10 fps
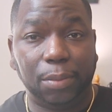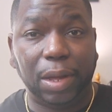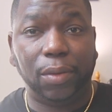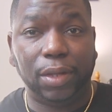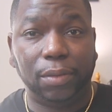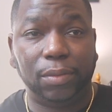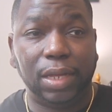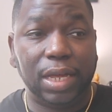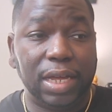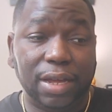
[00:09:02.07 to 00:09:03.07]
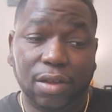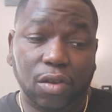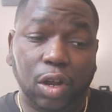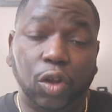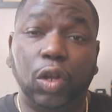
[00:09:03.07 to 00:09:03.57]
about him
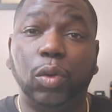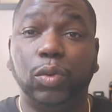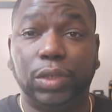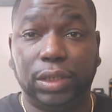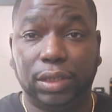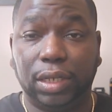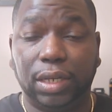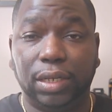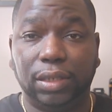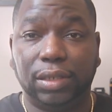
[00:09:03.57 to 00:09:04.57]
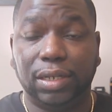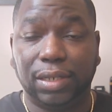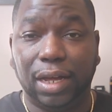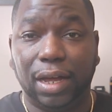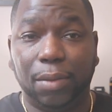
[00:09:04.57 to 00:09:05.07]
close to the
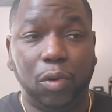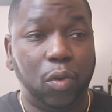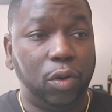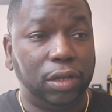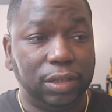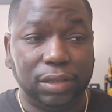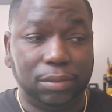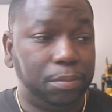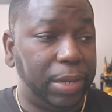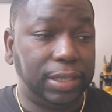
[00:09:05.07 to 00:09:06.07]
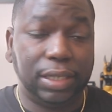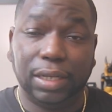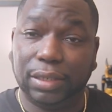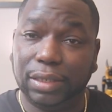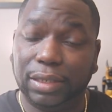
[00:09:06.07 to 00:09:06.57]
time or
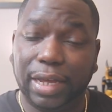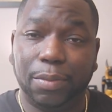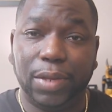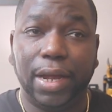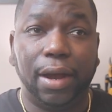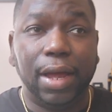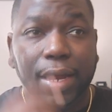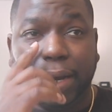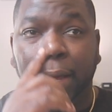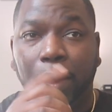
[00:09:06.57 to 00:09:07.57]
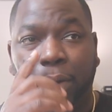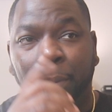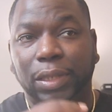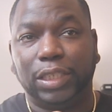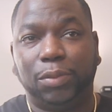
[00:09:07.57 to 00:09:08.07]
basically the same year. Now,
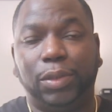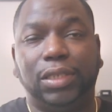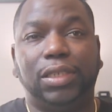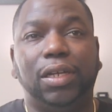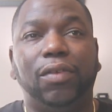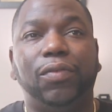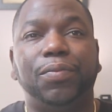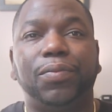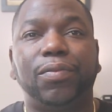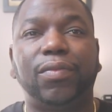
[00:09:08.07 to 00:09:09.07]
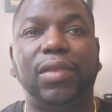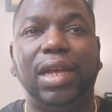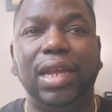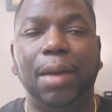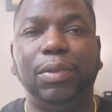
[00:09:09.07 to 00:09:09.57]
just put yourself
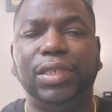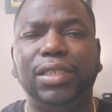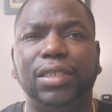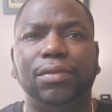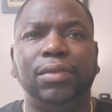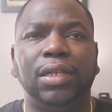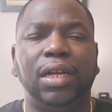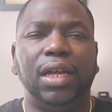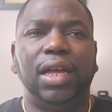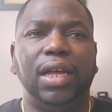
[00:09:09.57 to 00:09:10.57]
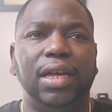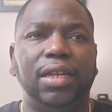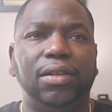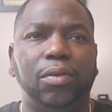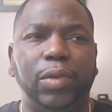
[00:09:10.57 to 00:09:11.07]
in that position,
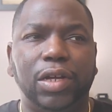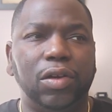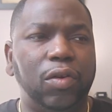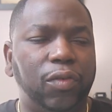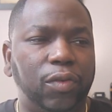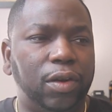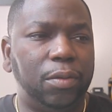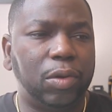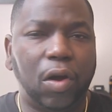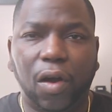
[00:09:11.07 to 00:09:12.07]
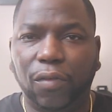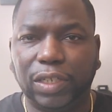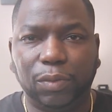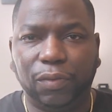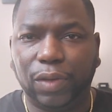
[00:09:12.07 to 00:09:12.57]
and we can go from
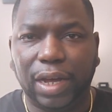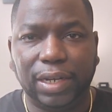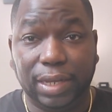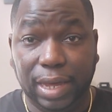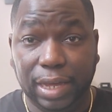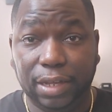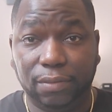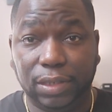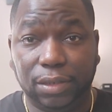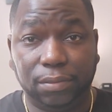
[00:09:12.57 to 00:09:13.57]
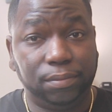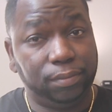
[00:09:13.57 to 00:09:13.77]
carvings we find in caves.